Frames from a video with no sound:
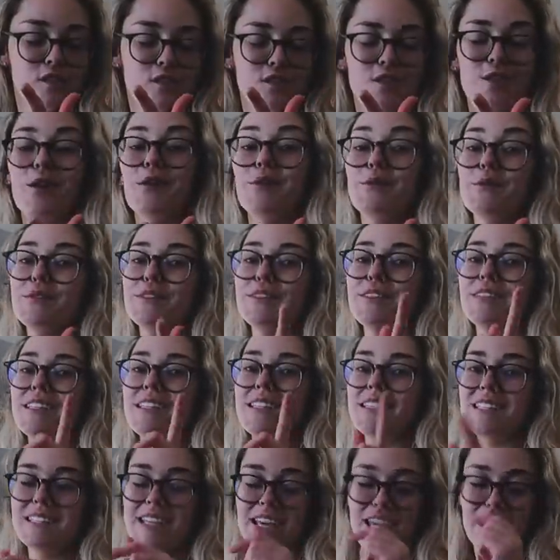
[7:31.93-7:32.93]
so I
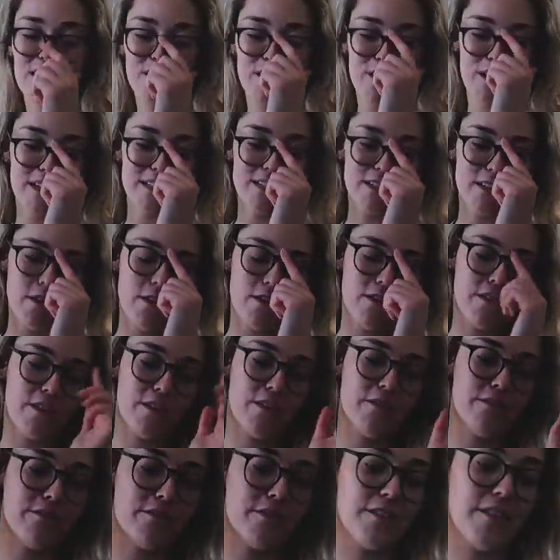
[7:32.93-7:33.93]
will take you guys
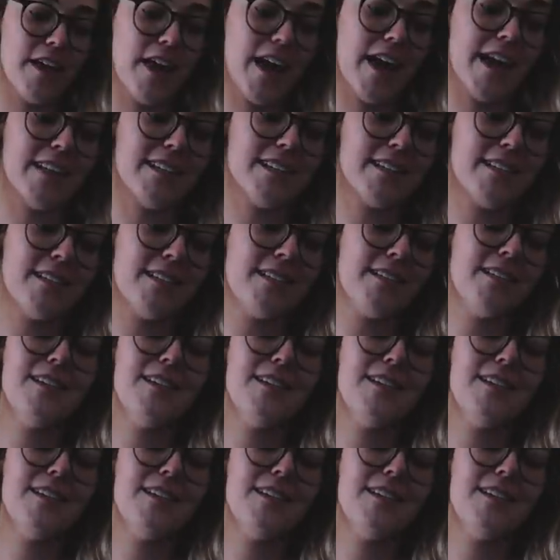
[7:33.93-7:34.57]
along for that.